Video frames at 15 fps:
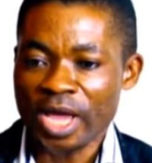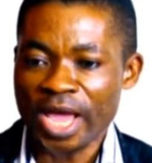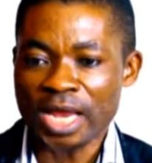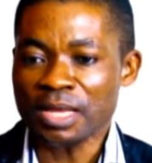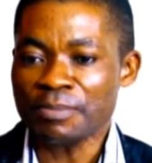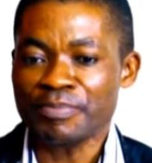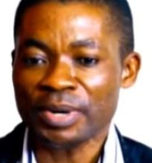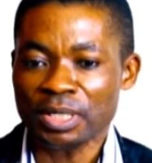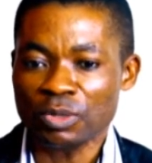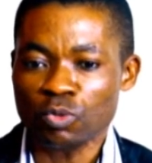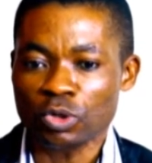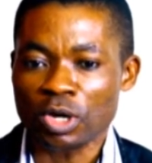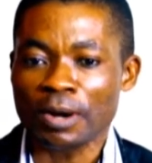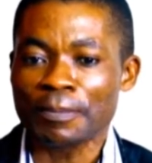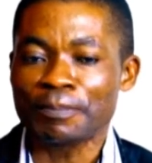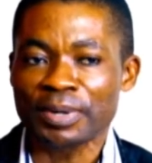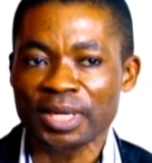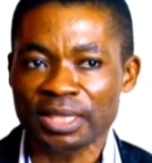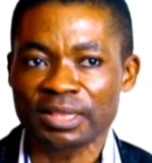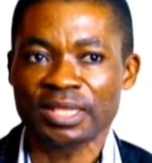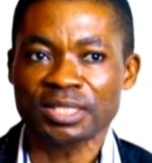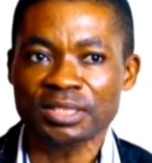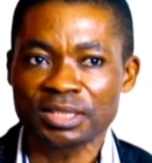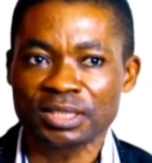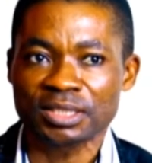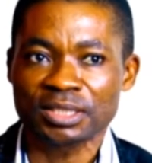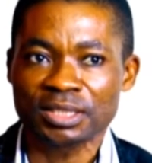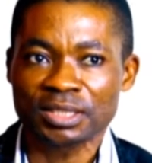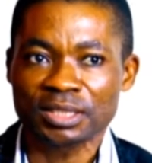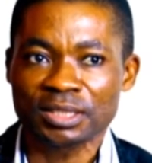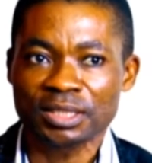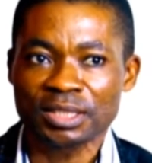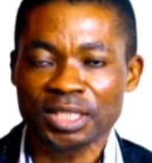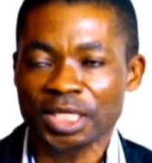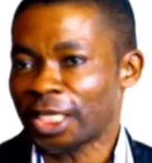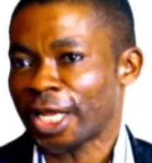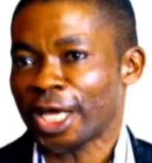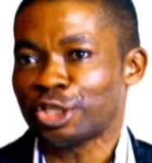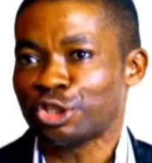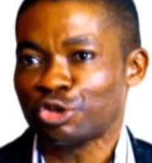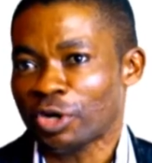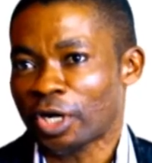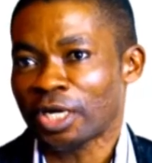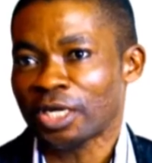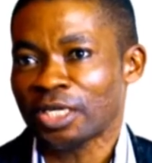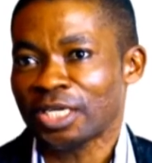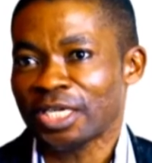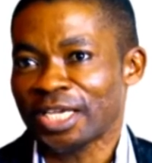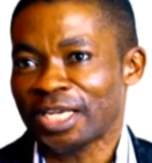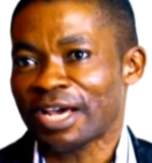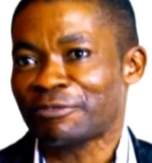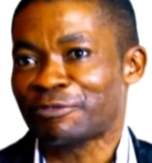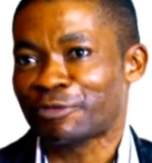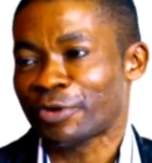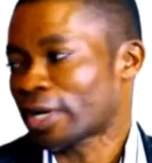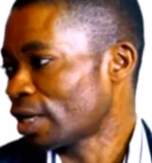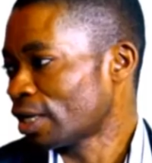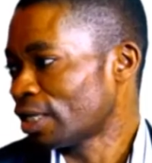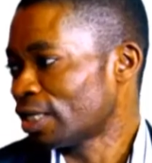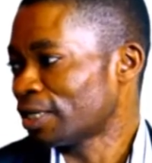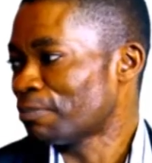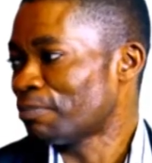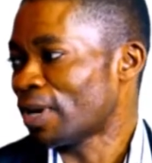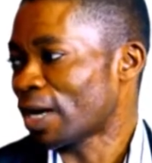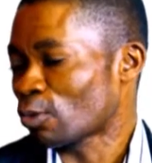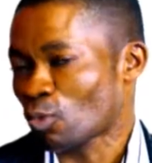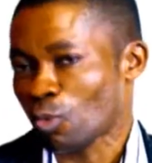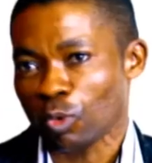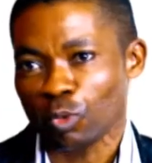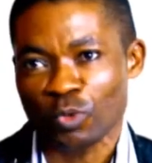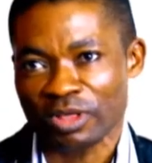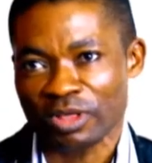anybody would complete this in Nigeria, in Africa, in the black world